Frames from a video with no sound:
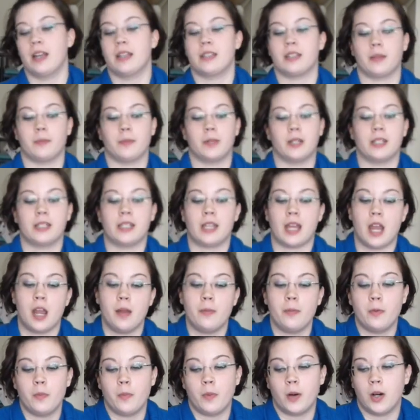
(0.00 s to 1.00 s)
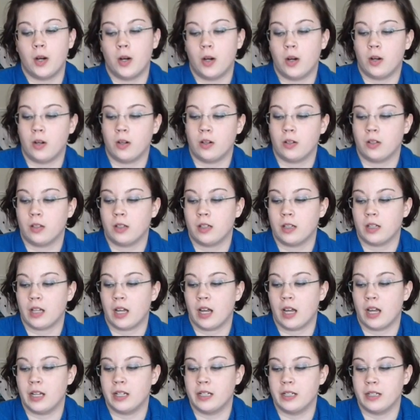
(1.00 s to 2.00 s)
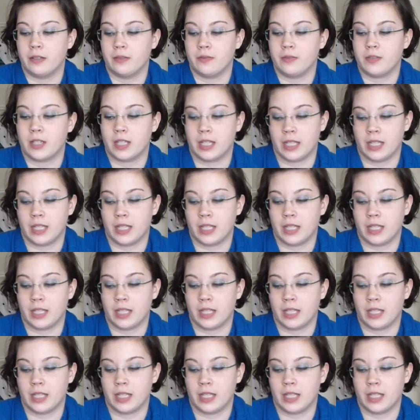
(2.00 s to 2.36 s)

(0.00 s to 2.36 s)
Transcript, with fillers: is I'm going to tape them all kind of